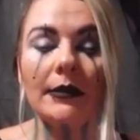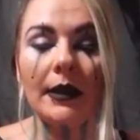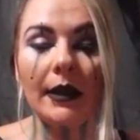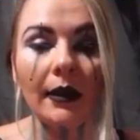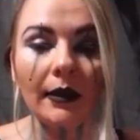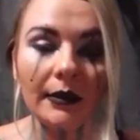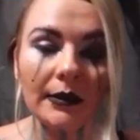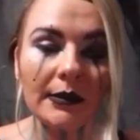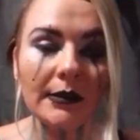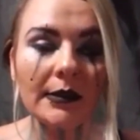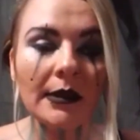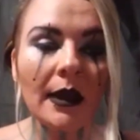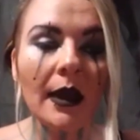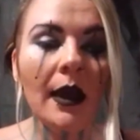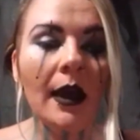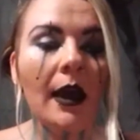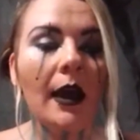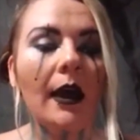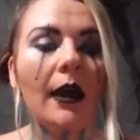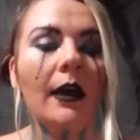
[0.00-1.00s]
up
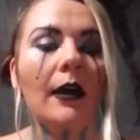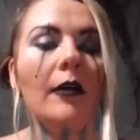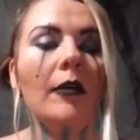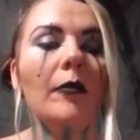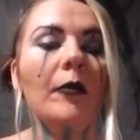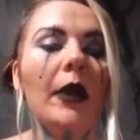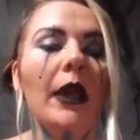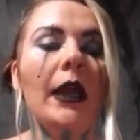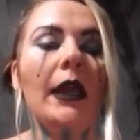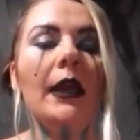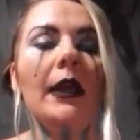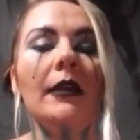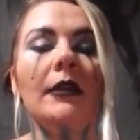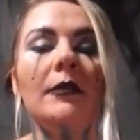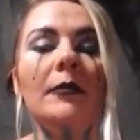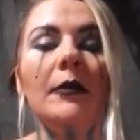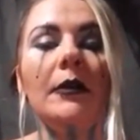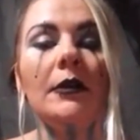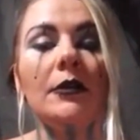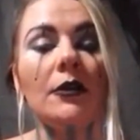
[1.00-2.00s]
um,
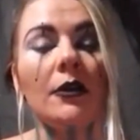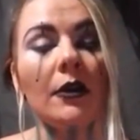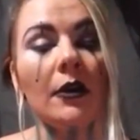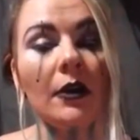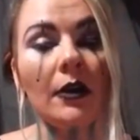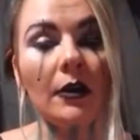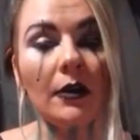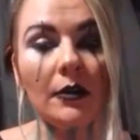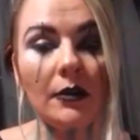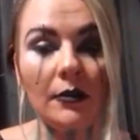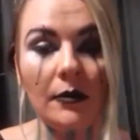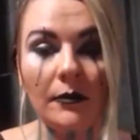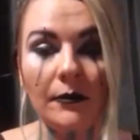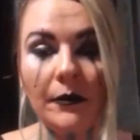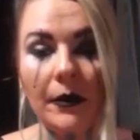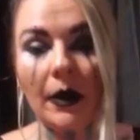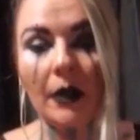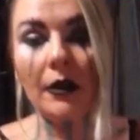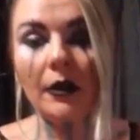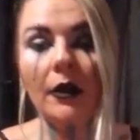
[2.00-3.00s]
and be sure to
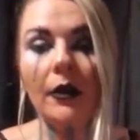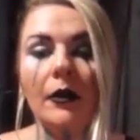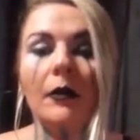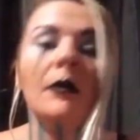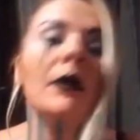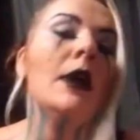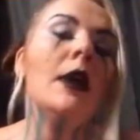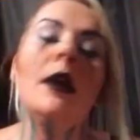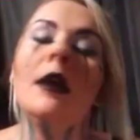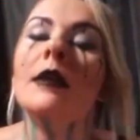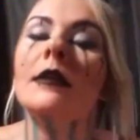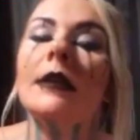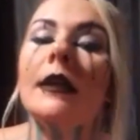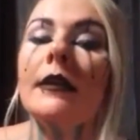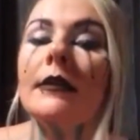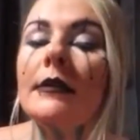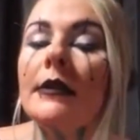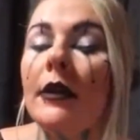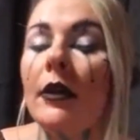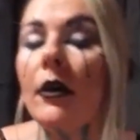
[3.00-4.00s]
follow
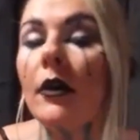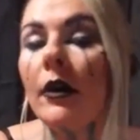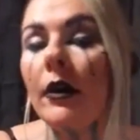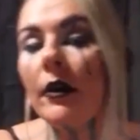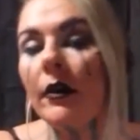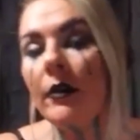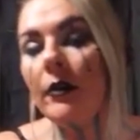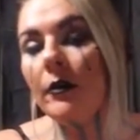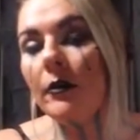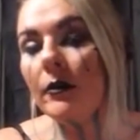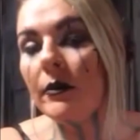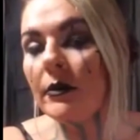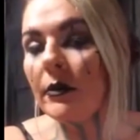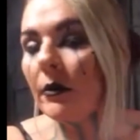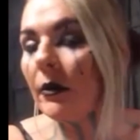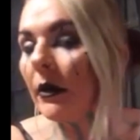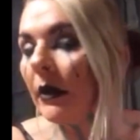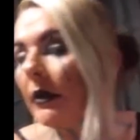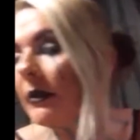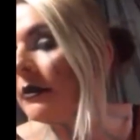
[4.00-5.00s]
Tennessee Horror News
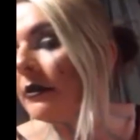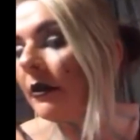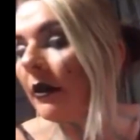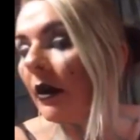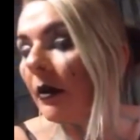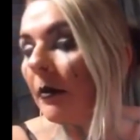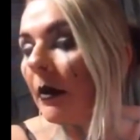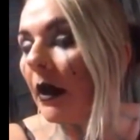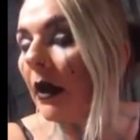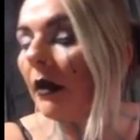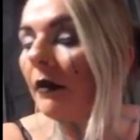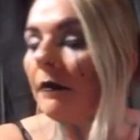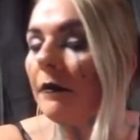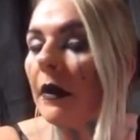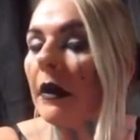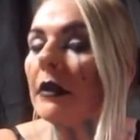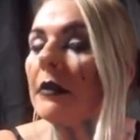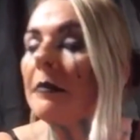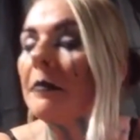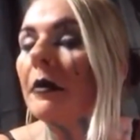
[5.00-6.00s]
on Instagram and
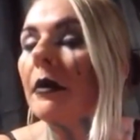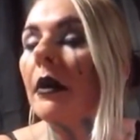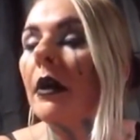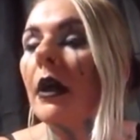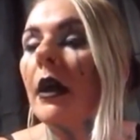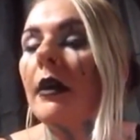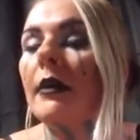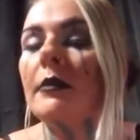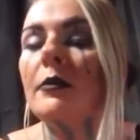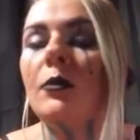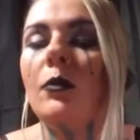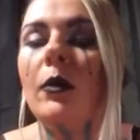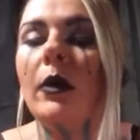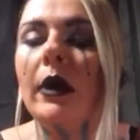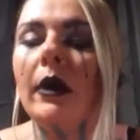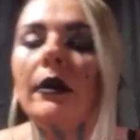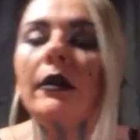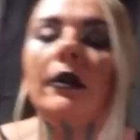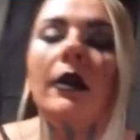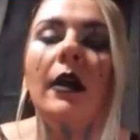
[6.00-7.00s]
Facebook as
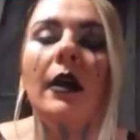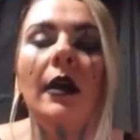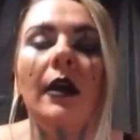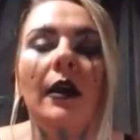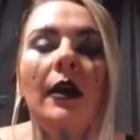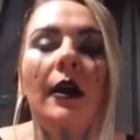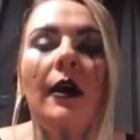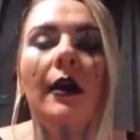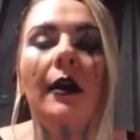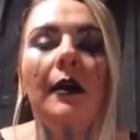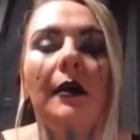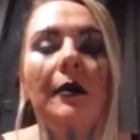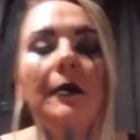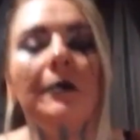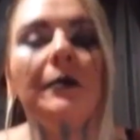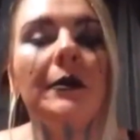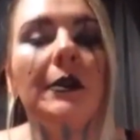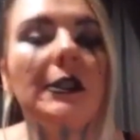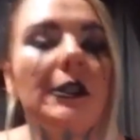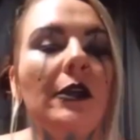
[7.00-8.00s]
well.
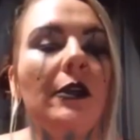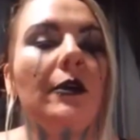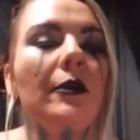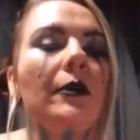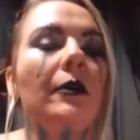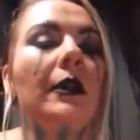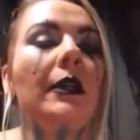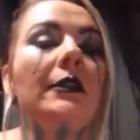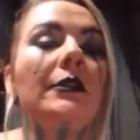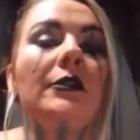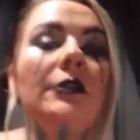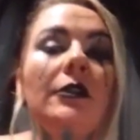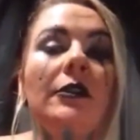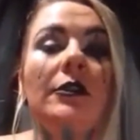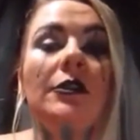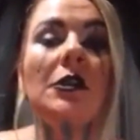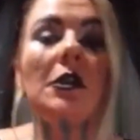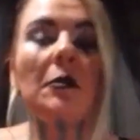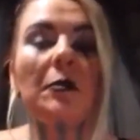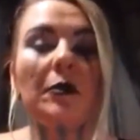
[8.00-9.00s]
Um, so let's
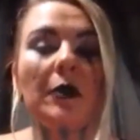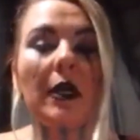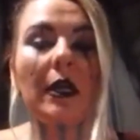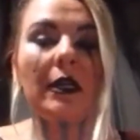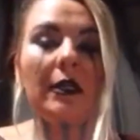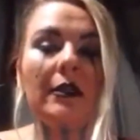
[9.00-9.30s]
just jump right